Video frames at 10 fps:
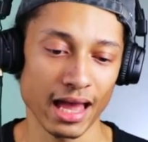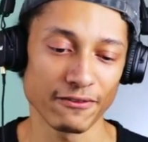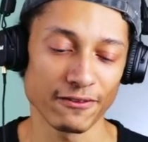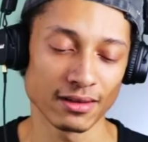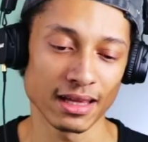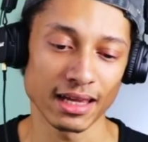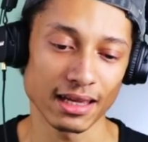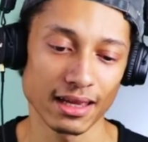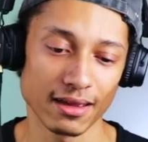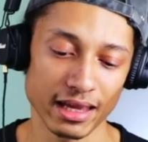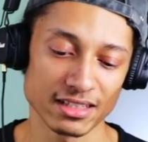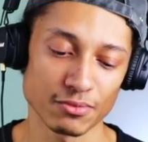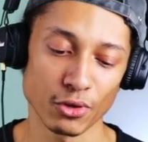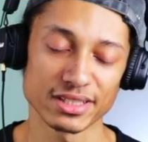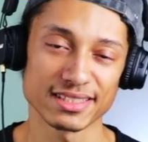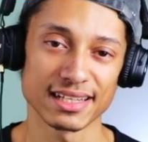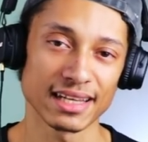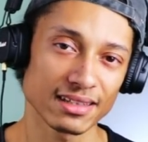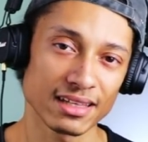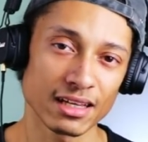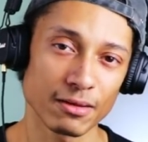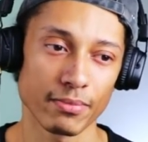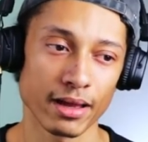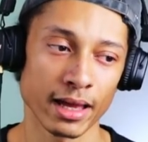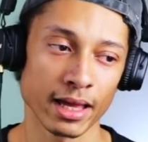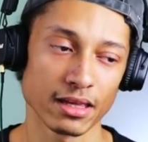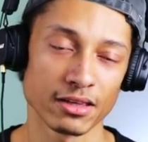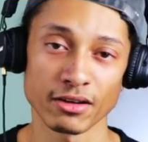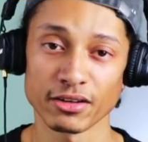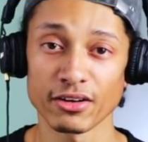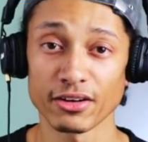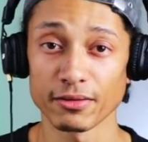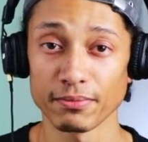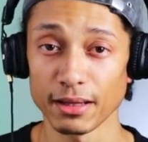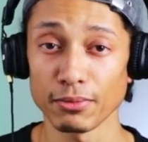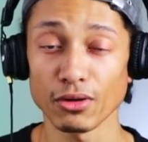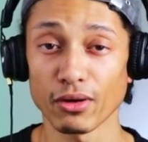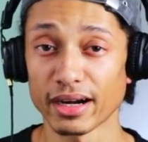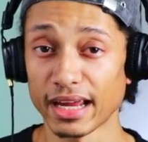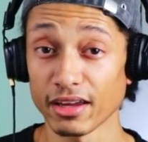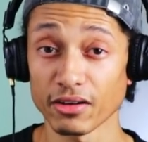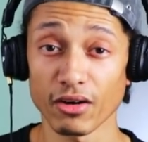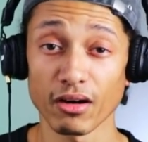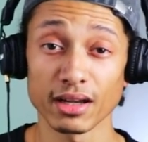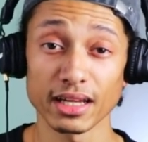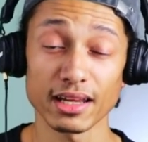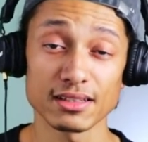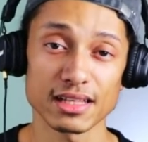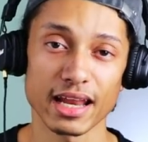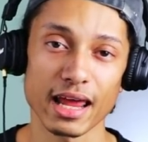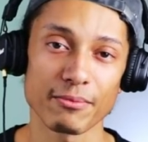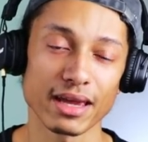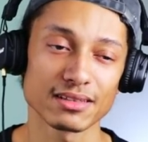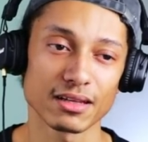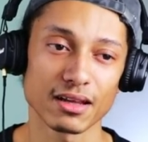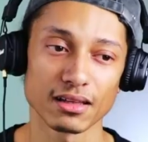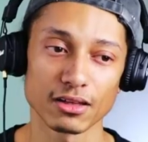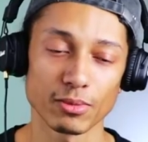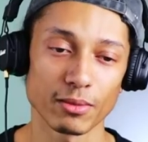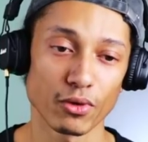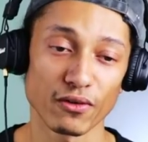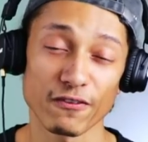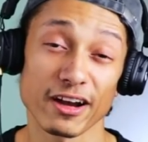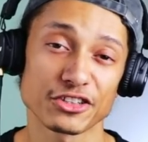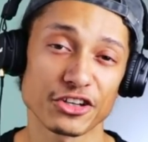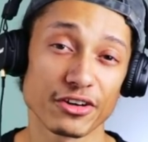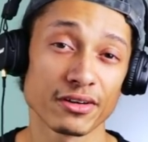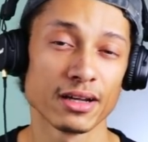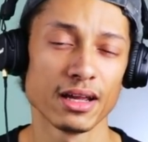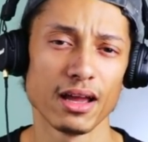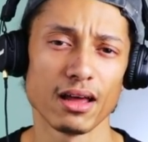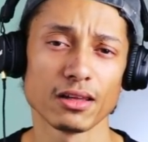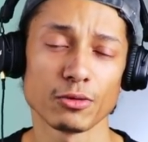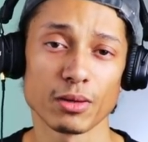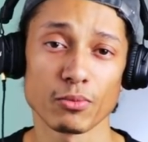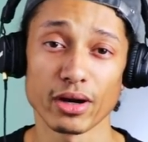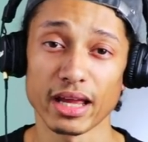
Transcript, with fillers: I feel like it's more selected by younger people or a younger audience and that makes it a little bit more fresher, a little bit more